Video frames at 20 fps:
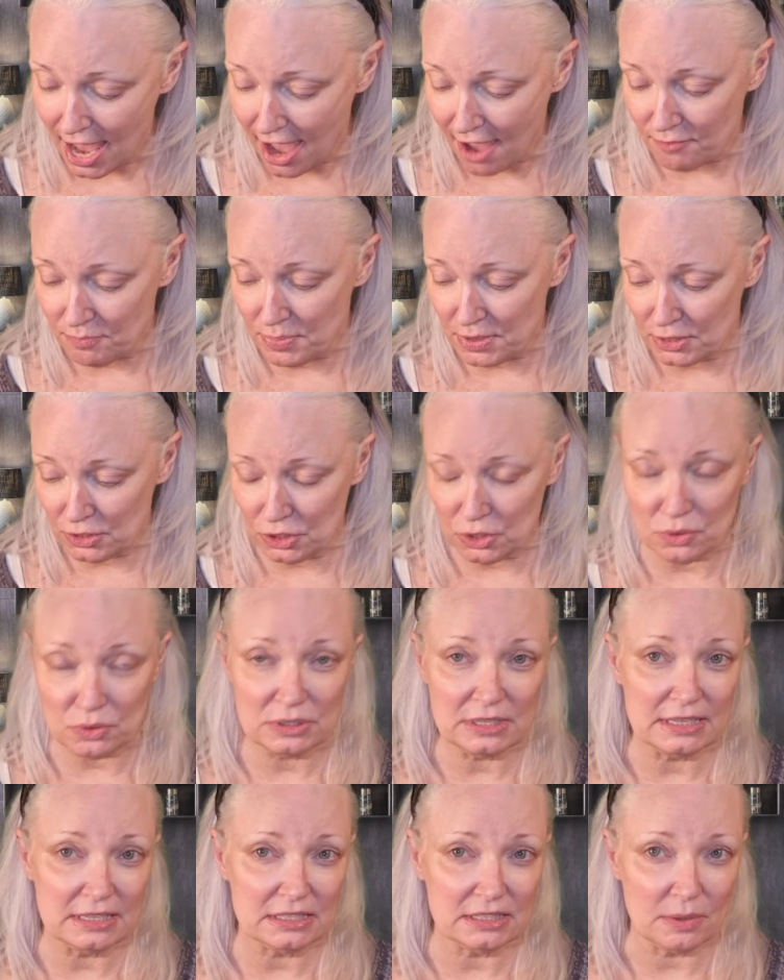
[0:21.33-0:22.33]
I've been
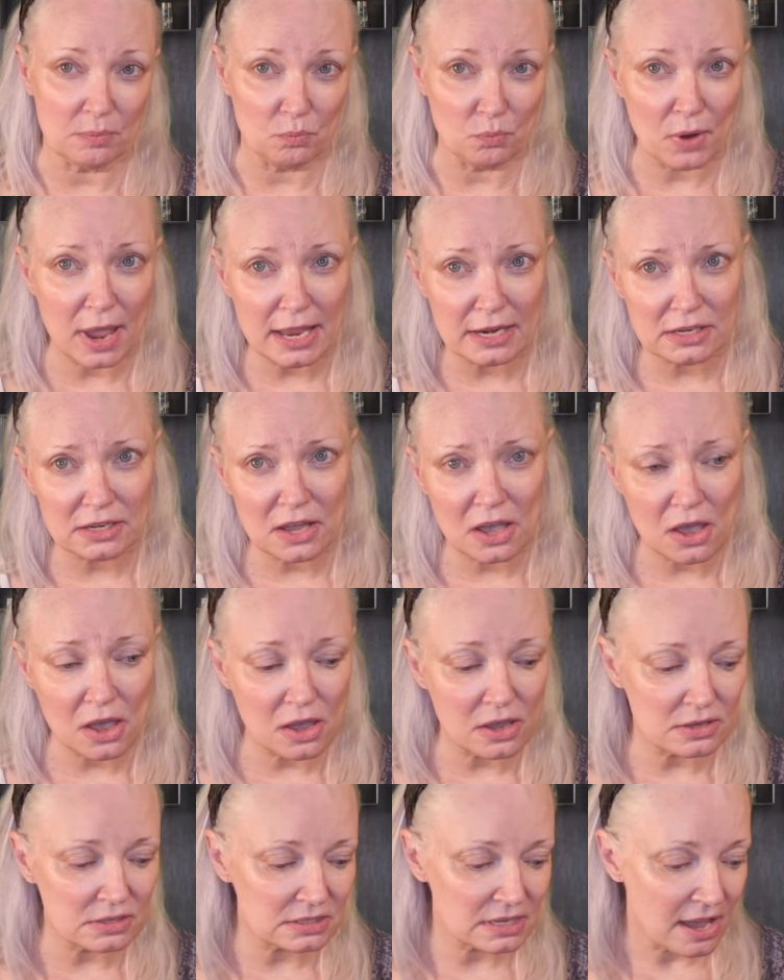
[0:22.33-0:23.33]
using some
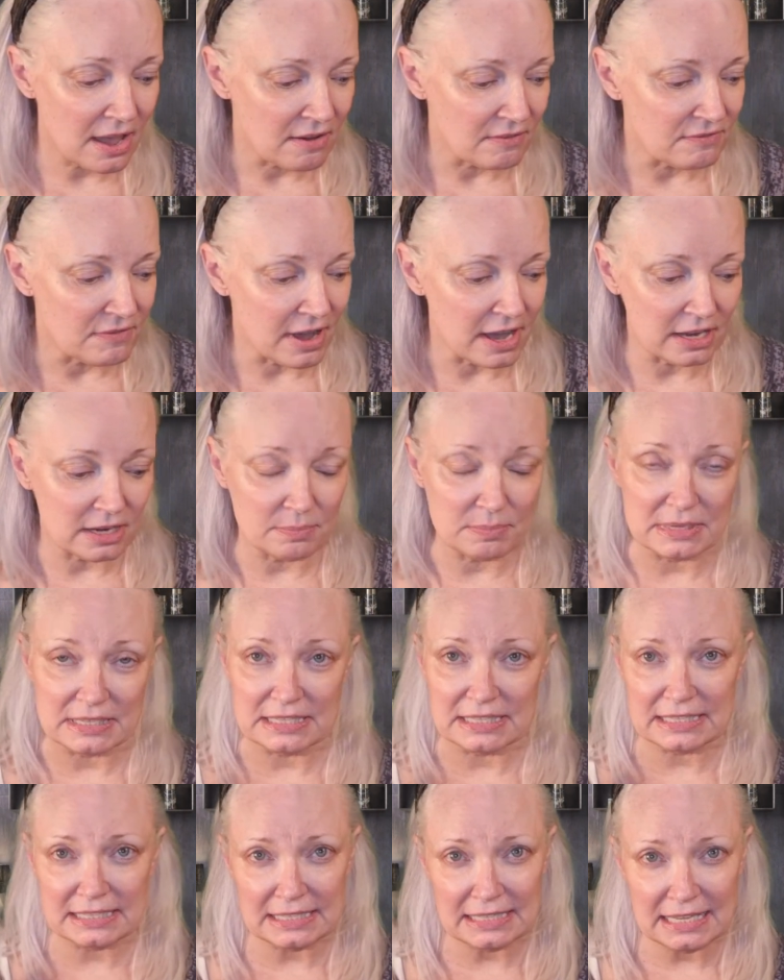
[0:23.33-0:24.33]
retinols, vitamin
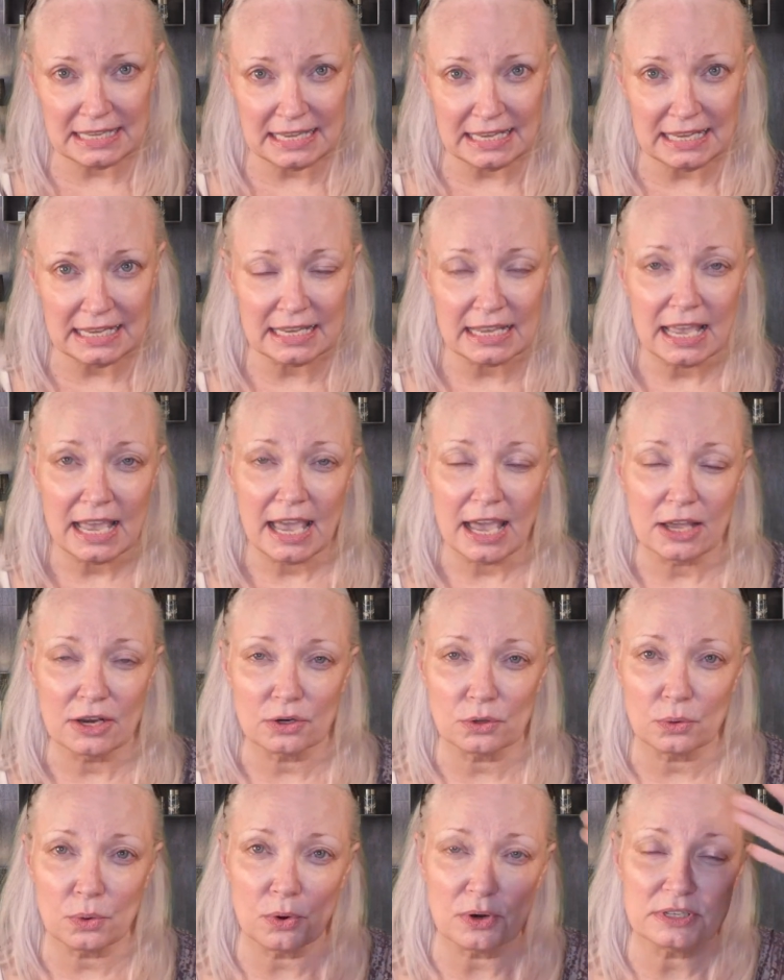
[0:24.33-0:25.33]
C, and
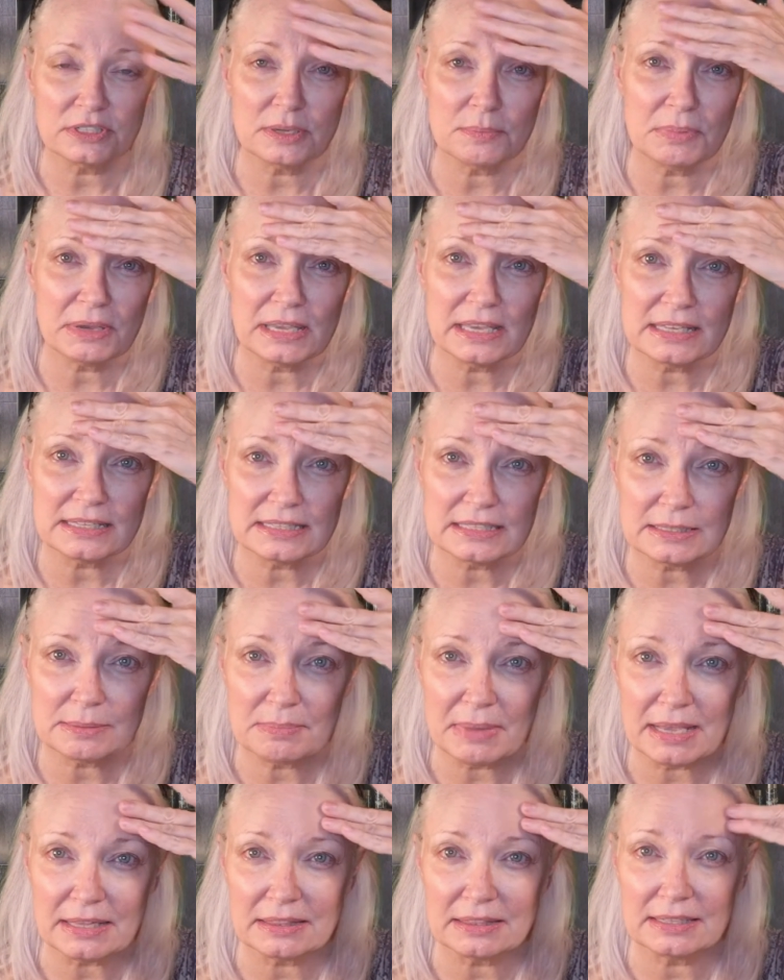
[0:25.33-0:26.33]
of course it begins to
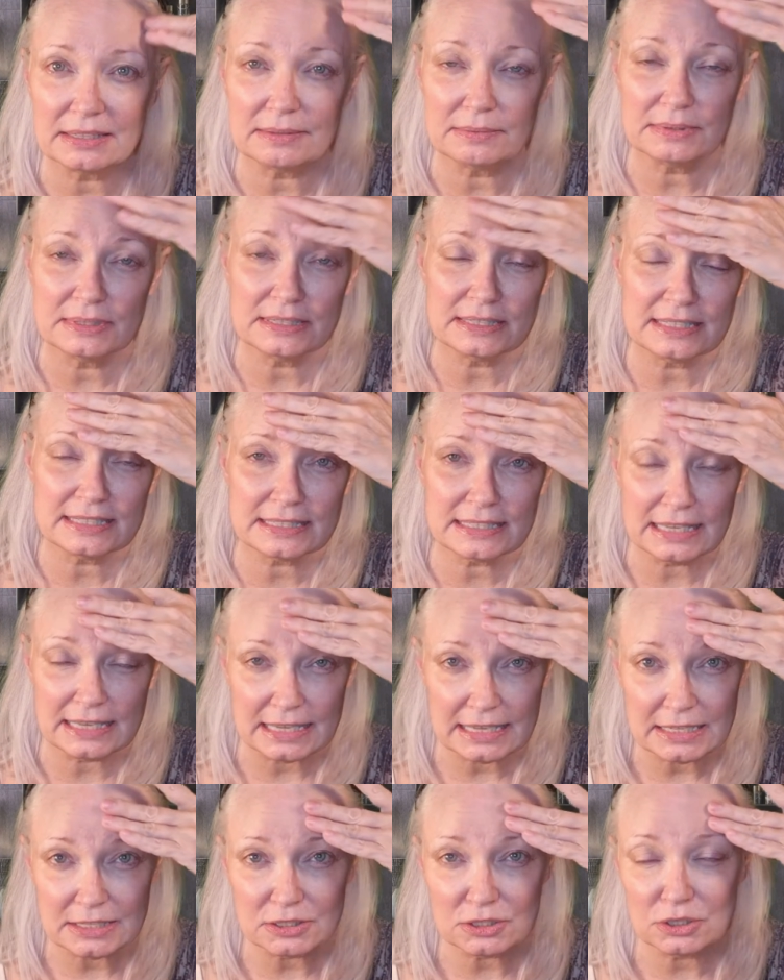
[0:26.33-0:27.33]
make the, the
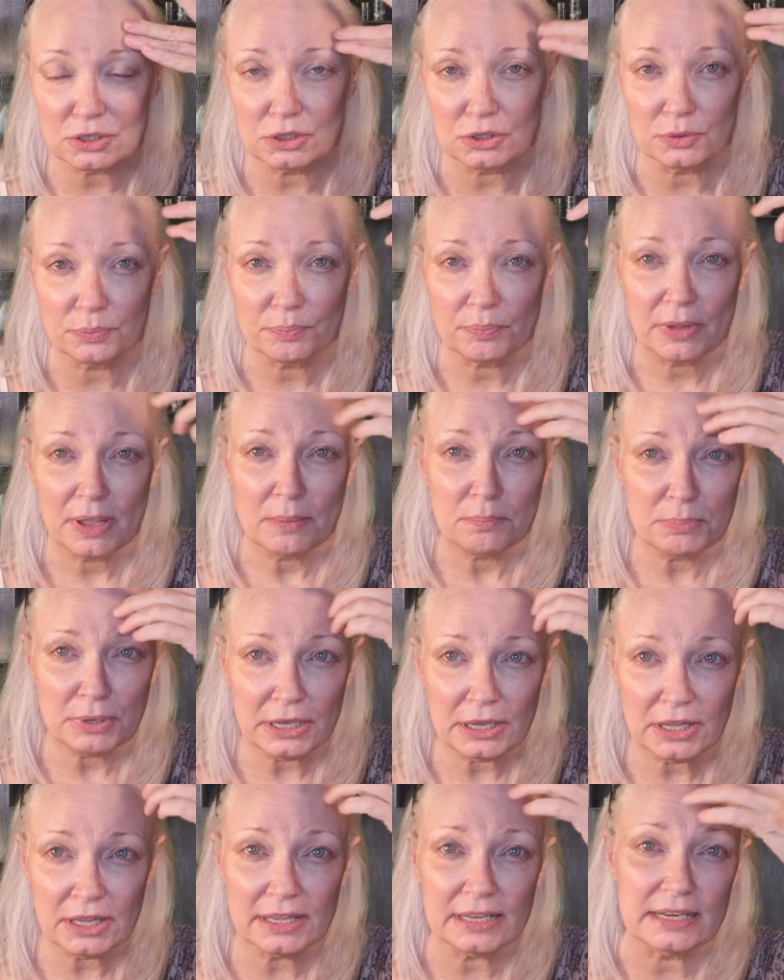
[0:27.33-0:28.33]
skin to
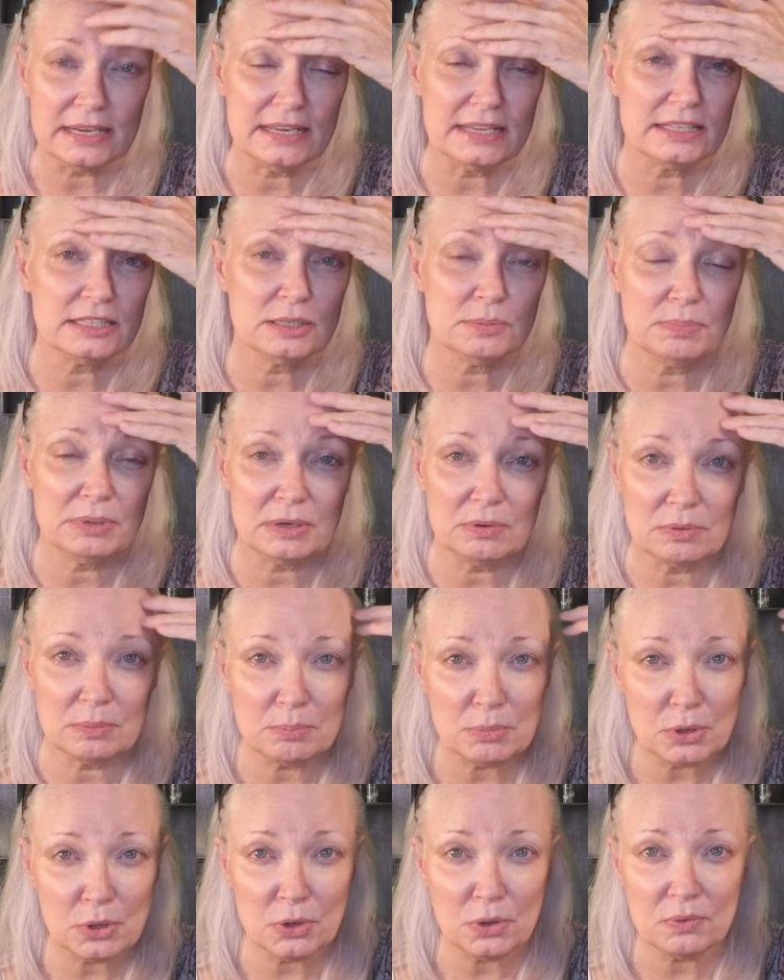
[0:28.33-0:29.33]
peel and it needs to be
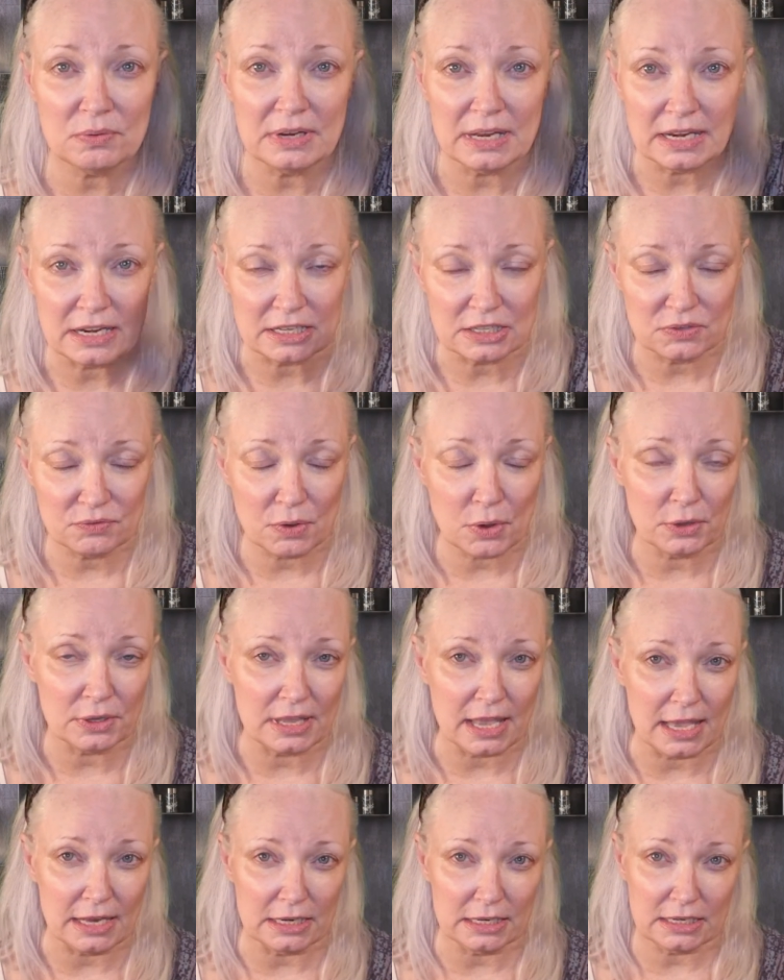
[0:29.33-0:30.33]
removed and
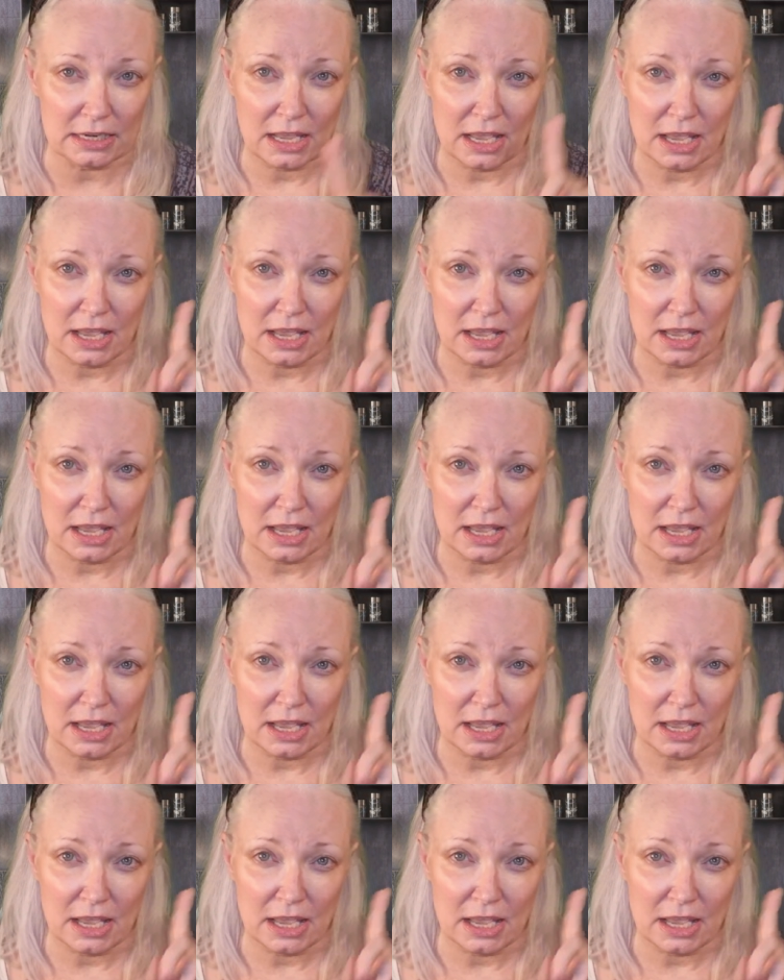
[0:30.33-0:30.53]
exfoliated.